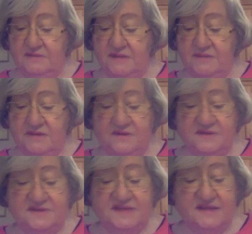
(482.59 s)
My mother
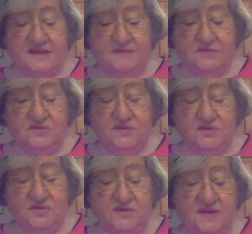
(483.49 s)
sent them
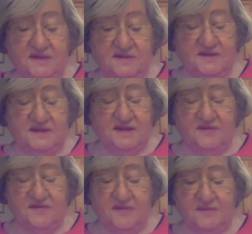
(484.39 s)
to
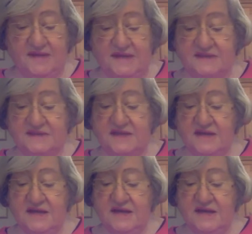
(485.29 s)
their families,